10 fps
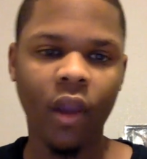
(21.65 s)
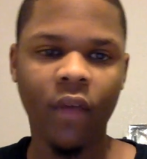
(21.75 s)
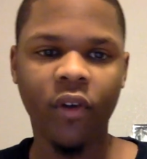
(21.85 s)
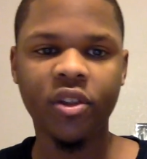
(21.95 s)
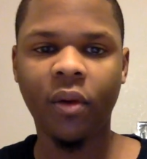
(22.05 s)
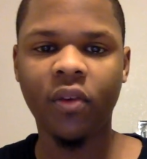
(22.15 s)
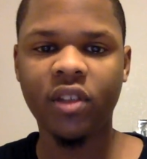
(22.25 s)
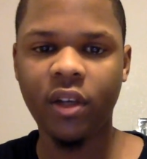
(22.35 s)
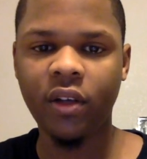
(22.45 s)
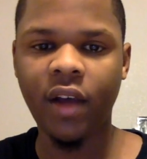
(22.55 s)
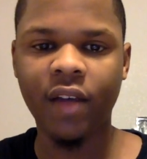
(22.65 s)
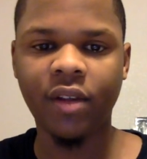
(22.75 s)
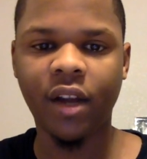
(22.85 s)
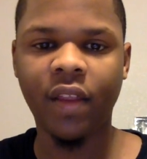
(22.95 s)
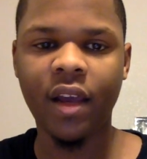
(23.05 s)
First, I want to tell you guys
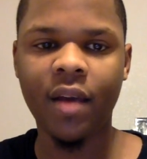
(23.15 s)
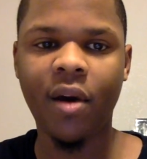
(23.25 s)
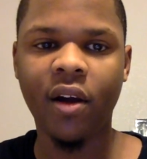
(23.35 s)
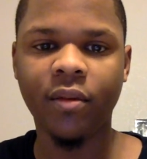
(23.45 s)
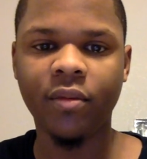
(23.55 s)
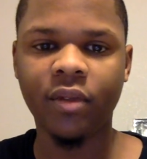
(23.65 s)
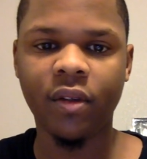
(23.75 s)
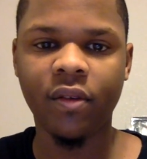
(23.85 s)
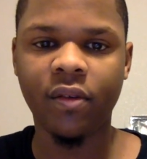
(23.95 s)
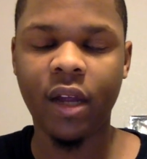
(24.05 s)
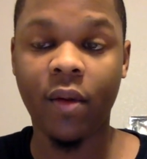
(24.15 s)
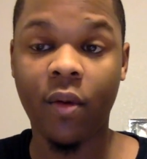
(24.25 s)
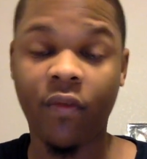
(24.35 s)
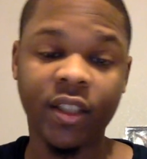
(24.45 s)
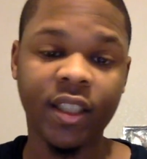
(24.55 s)
what I think about him
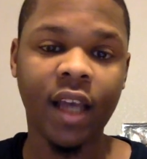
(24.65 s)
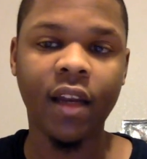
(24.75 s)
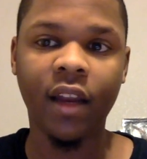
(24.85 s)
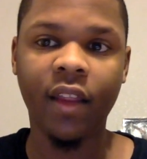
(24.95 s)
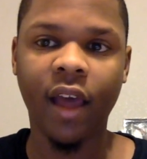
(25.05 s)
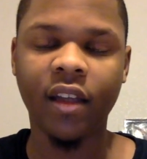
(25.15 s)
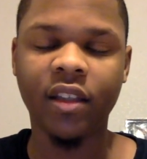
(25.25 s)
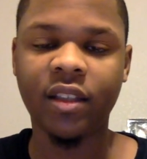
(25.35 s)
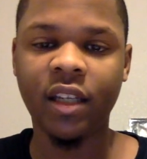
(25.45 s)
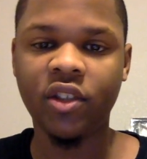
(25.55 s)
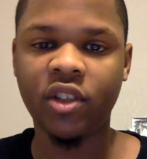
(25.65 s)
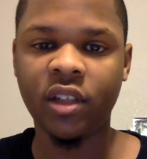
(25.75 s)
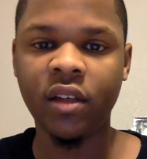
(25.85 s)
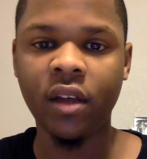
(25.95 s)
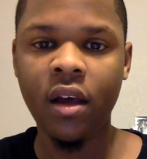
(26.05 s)
signing that
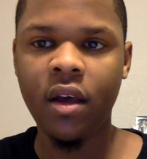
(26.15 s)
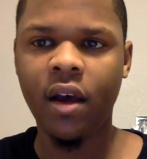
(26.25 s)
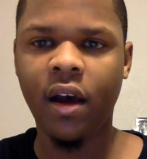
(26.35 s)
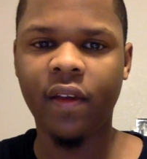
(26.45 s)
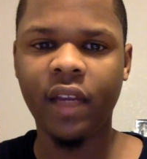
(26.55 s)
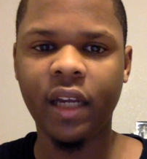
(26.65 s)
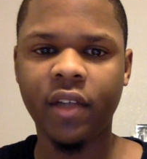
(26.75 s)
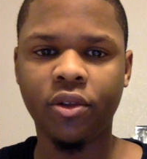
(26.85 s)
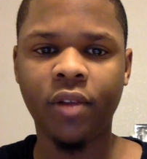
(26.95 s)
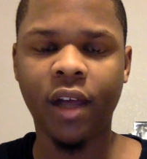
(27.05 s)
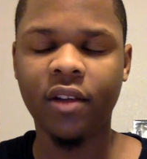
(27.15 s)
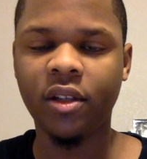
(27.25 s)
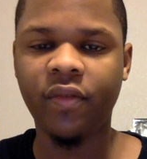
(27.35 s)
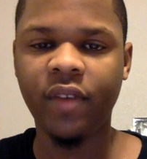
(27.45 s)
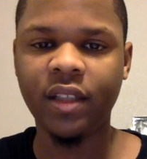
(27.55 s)
extension. I think in
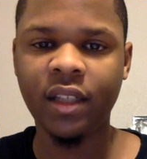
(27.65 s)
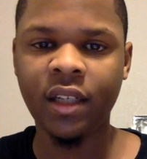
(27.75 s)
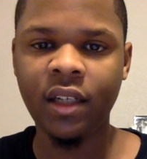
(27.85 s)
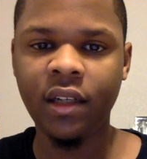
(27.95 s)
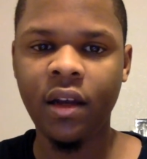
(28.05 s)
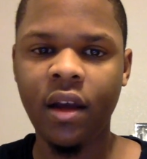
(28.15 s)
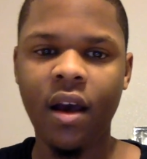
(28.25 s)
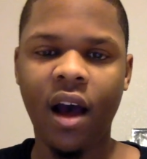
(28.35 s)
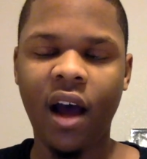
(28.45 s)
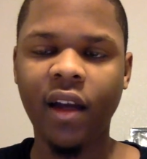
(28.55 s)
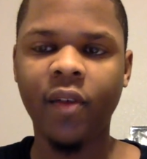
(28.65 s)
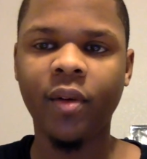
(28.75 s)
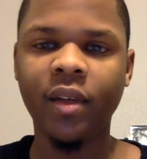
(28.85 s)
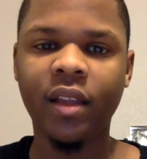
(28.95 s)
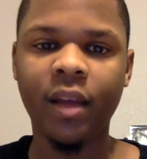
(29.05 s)
2015, I didn't
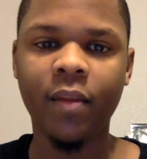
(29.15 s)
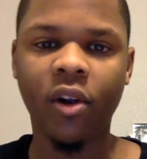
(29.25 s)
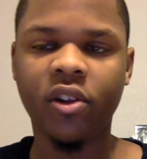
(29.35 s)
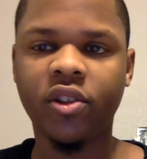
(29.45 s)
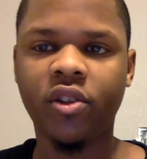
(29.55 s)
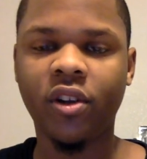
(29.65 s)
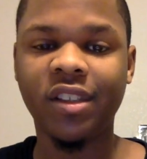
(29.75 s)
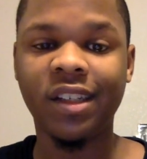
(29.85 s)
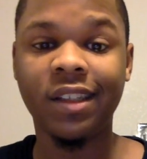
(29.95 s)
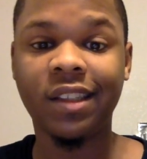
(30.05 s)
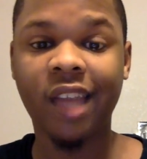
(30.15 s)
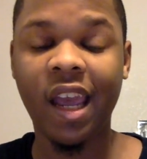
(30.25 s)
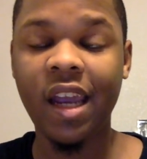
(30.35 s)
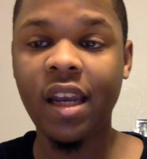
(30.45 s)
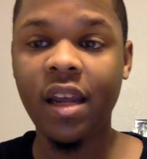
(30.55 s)
really think Marc Gasol should have
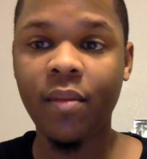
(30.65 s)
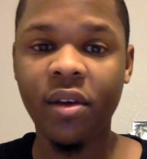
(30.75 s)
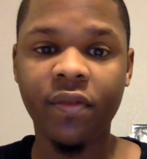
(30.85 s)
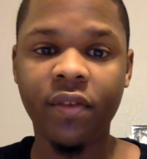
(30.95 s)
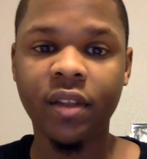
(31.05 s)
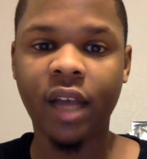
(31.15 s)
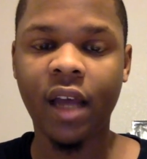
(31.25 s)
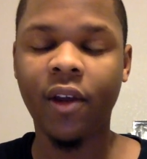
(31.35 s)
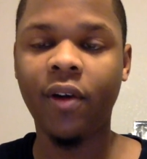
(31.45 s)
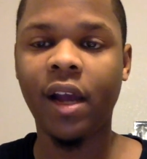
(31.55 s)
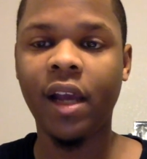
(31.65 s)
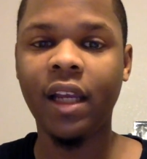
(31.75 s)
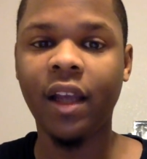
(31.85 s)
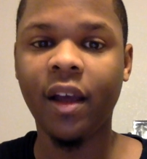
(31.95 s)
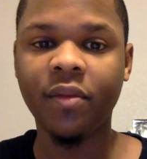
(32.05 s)
stayed in Memphis. I know that
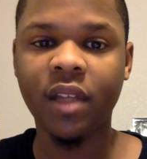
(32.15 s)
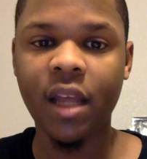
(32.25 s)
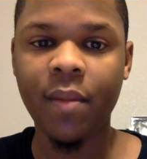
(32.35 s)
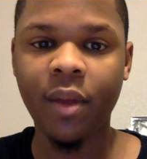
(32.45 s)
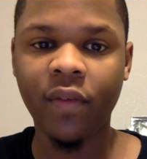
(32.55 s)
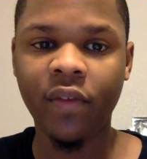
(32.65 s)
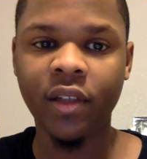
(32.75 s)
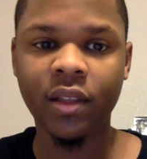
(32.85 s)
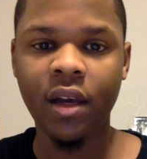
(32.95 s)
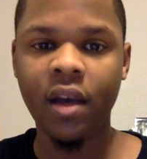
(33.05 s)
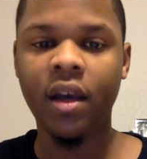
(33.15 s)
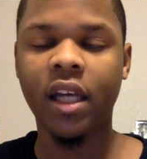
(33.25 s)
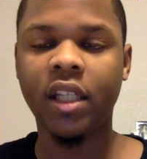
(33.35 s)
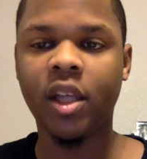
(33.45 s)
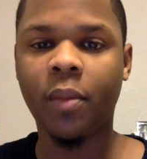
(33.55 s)
he loves it in Memphis.
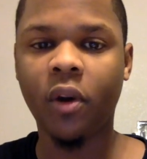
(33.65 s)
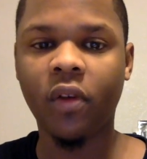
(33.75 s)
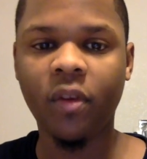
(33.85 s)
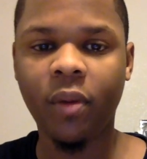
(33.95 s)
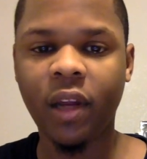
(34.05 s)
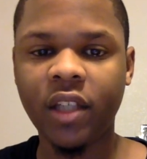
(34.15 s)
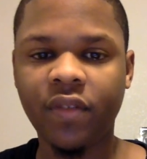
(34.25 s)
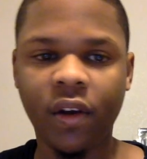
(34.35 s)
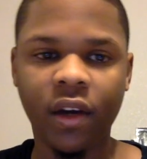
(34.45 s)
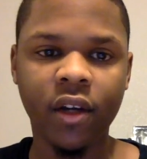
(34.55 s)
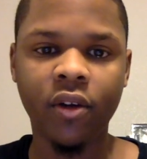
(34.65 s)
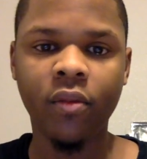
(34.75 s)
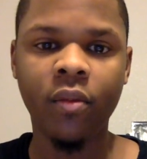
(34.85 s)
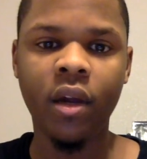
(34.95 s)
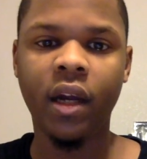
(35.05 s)
It's the perfect place for
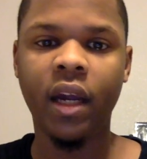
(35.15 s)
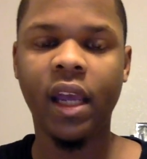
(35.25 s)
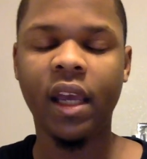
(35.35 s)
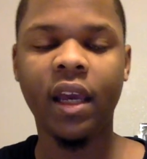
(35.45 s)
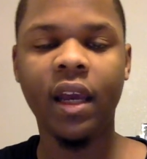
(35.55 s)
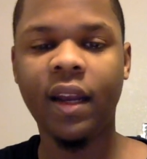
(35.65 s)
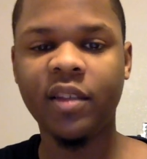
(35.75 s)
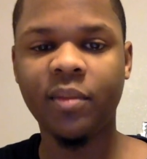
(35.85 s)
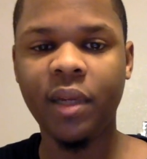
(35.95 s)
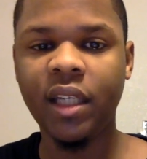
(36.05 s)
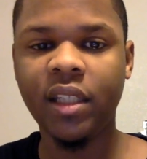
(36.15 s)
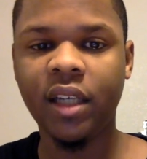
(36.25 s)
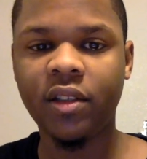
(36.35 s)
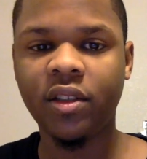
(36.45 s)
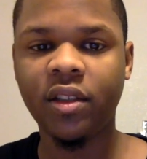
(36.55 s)
him. He can get as many
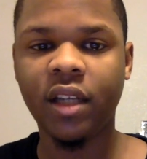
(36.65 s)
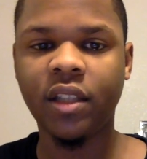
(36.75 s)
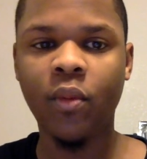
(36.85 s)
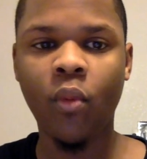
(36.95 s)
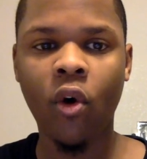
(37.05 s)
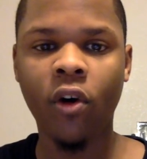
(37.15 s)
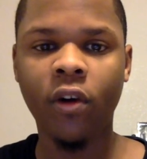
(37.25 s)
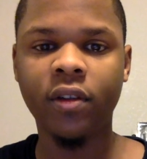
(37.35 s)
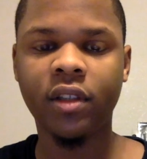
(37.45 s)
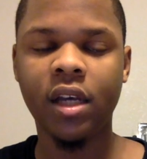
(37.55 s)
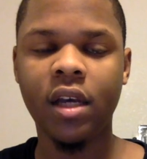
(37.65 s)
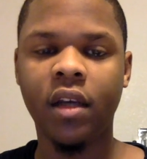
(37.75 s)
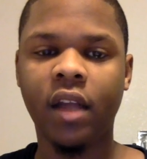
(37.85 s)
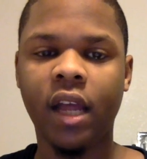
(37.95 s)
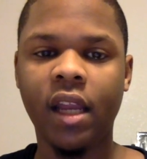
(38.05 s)
touches as he wants.
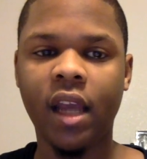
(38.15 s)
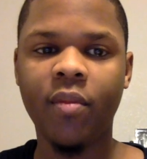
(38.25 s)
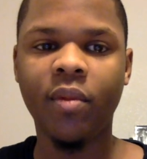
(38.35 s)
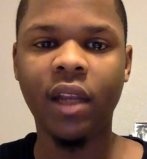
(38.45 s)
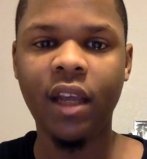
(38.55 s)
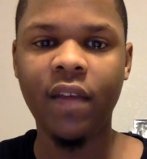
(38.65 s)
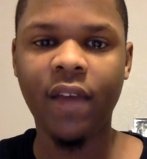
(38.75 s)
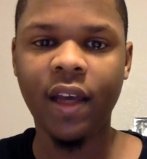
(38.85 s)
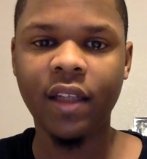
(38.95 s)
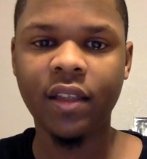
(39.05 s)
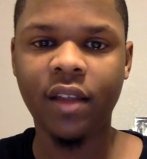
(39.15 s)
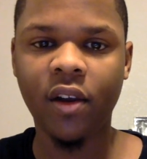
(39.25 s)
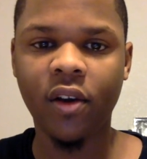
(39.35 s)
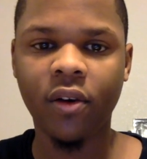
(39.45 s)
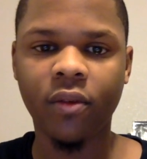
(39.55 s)
They believe that he's
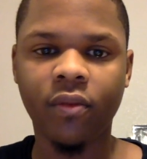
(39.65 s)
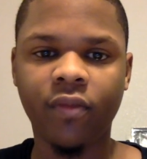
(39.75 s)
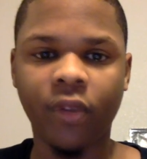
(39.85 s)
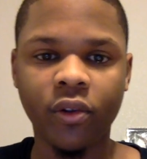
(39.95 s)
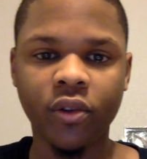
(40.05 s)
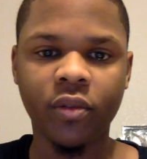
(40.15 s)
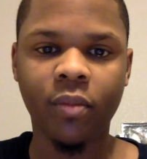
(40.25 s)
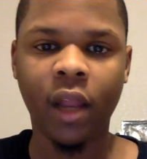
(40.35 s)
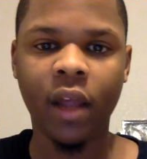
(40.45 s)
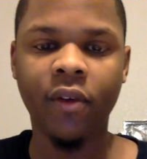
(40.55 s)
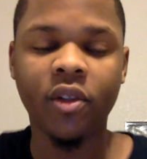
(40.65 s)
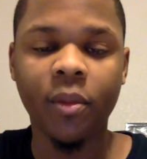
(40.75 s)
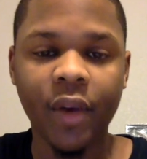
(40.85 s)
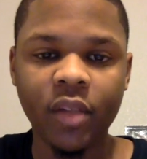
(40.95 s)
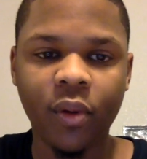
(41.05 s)
their first play. He was the
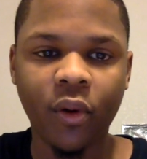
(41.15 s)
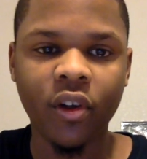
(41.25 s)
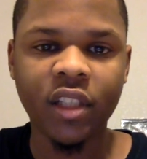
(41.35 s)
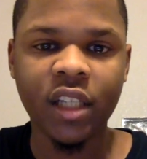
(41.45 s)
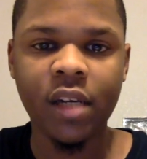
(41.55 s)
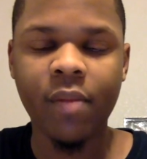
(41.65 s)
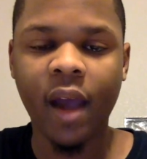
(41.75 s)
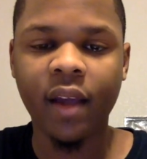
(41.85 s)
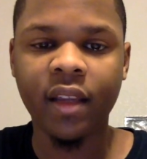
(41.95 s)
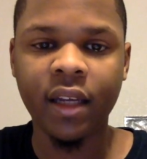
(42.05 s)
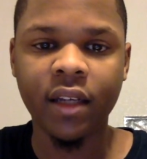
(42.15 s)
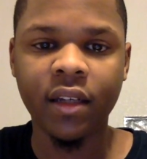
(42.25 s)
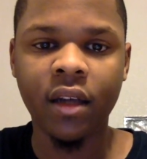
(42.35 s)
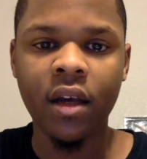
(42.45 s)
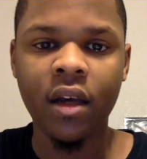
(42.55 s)
best player on the team back then.